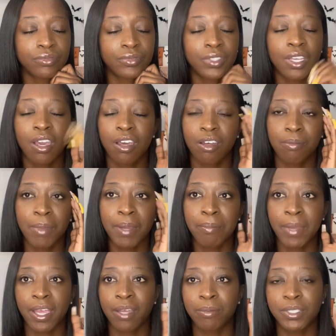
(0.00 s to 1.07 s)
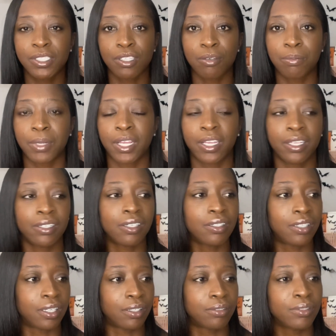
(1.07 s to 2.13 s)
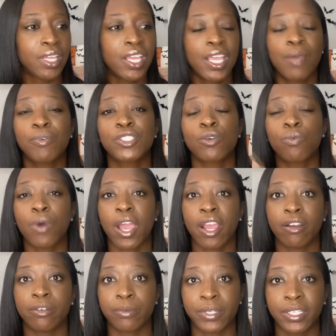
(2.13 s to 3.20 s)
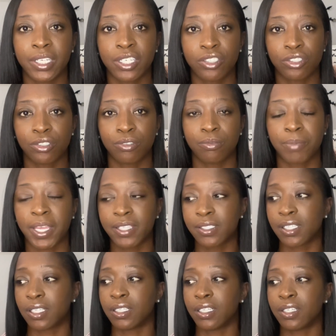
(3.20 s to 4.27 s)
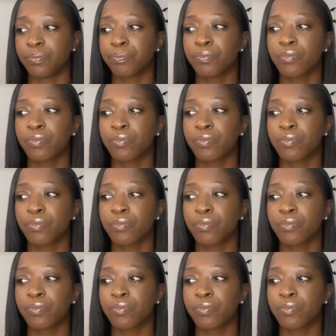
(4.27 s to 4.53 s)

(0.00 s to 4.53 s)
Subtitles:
y'all, my mind be so blank. Hold on. It was a wiring issue, basically.